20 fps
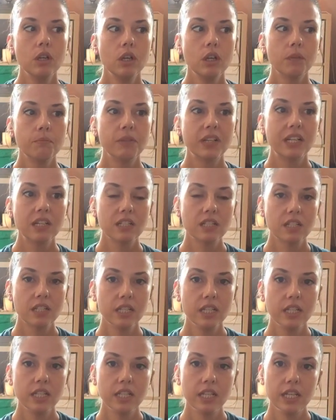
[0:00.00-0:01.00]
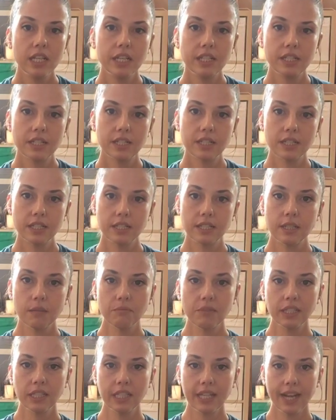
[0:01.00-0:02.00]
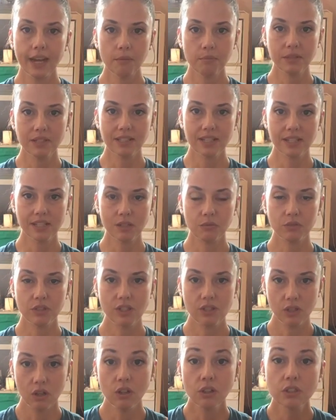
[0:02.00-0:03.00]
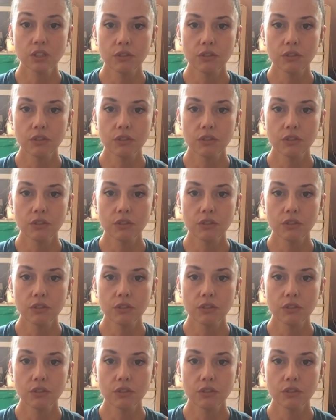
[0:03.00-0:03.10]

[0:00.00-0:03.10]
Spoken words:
it's something that happens as a result